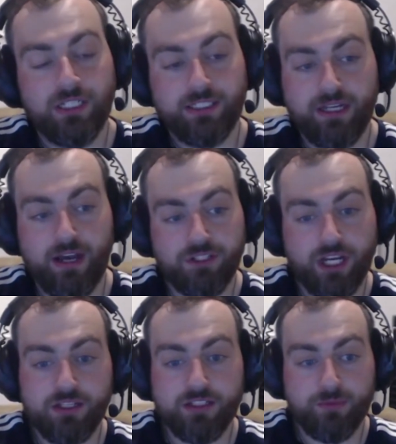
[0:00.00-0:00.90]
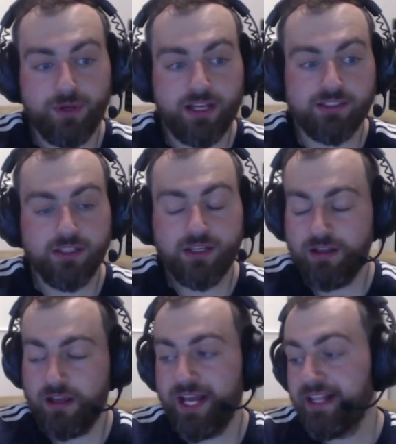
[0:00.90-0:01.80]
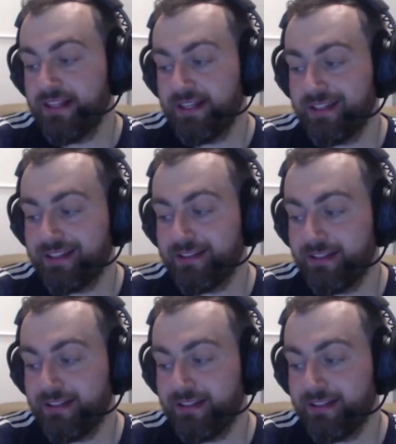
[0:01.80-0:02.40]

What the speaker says: staff changes in the past. I think